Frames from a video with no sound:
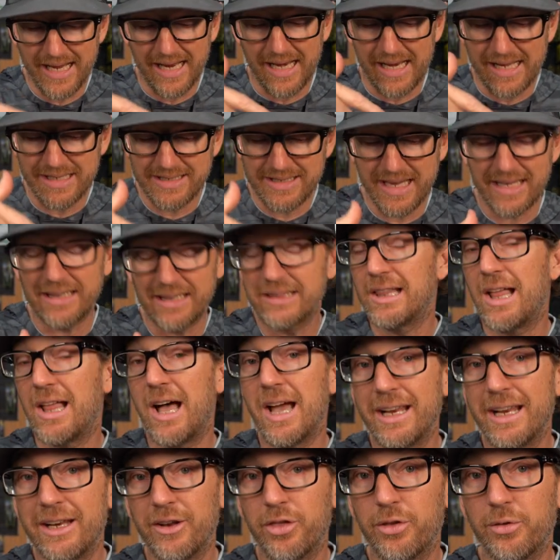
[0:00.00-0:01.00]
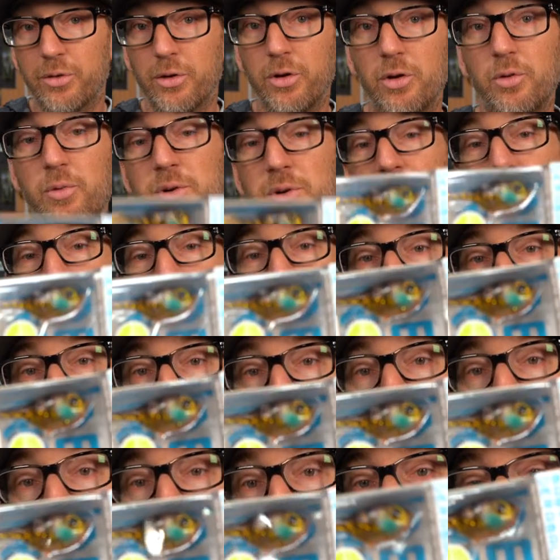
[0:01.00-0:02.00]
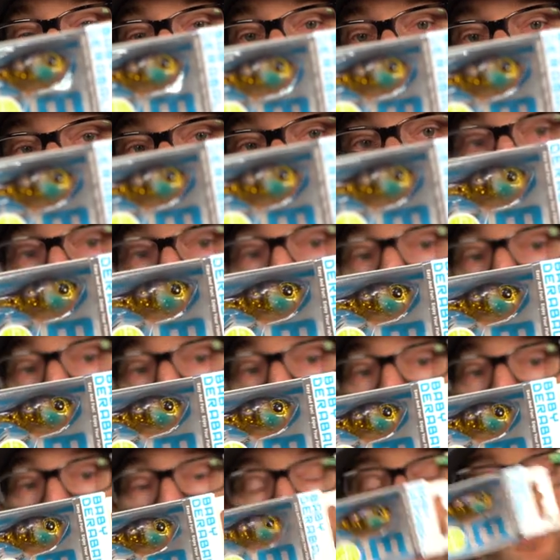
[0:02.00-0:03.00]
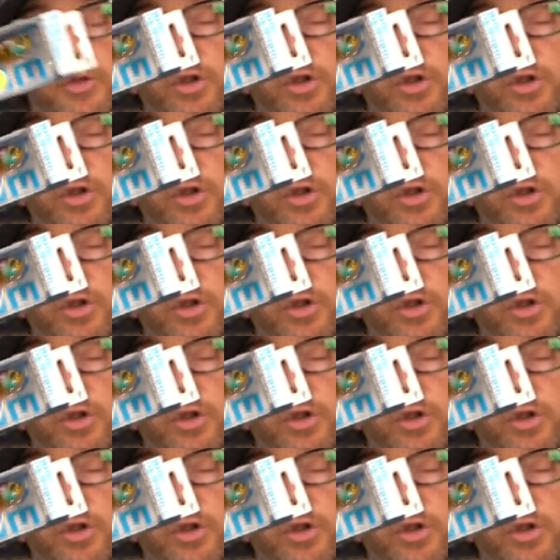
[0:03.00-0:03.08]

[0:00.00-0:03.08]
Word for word: It is a line through, which is super dope in such a small little bait.